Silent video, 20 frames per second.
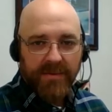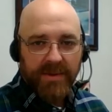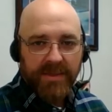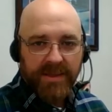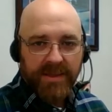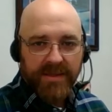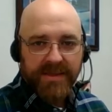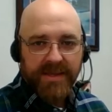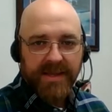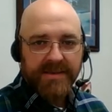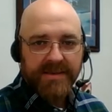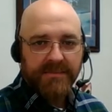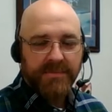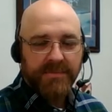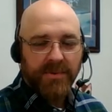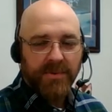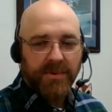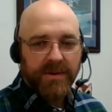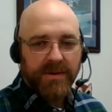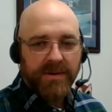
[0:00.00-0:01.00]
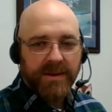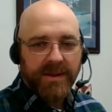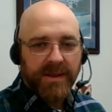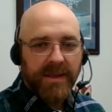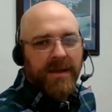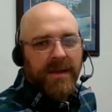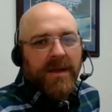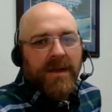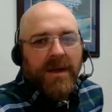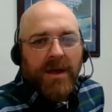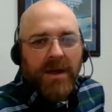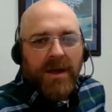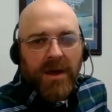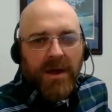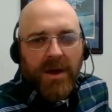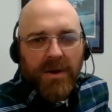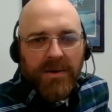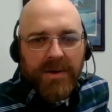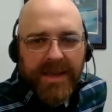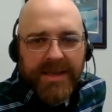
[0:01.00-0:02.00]
we think that's important.
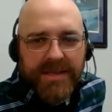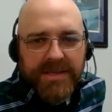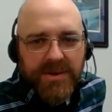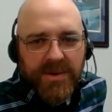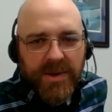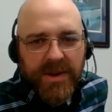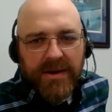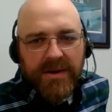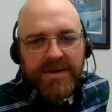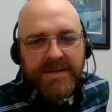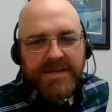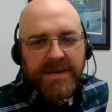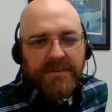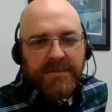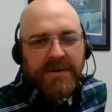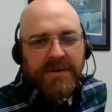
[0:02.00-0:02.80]
Okay, so here are some